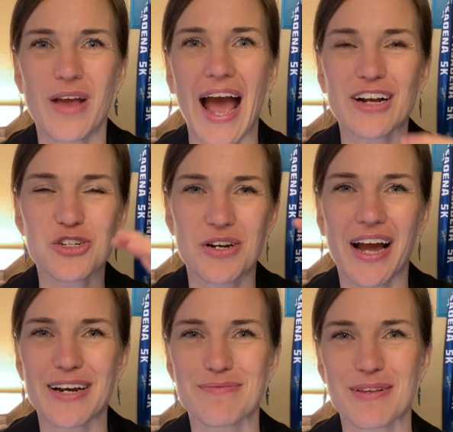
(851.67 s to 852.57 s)
action
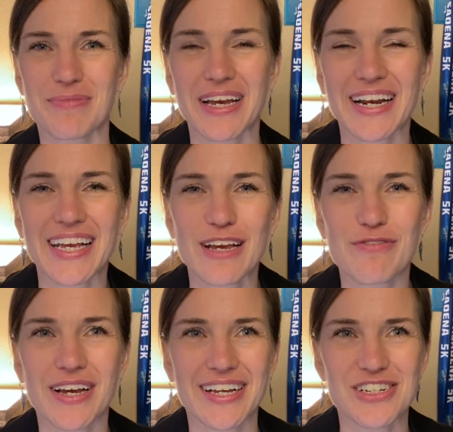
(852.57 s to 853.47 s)
items I'm going to
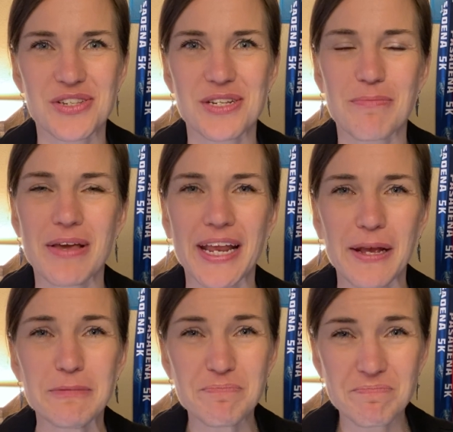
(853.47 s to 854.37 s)
give you in just a minute.